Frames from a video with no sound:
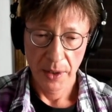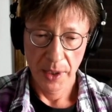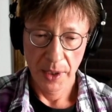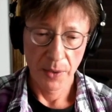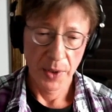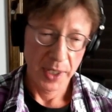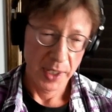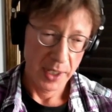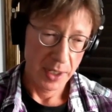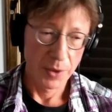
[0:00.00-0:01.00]
you know, right
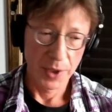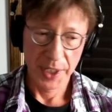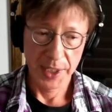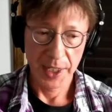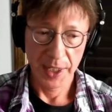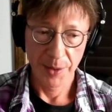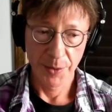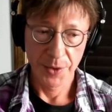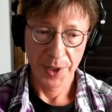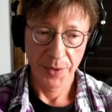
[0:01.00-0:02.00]
now we're in a time
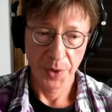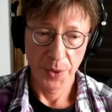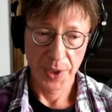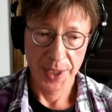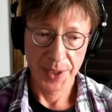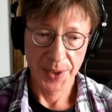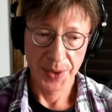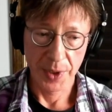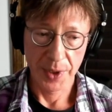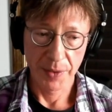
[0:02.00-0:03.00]
where everyone is
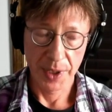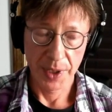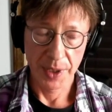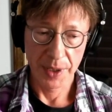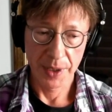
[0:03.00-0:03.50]
sort of, uh,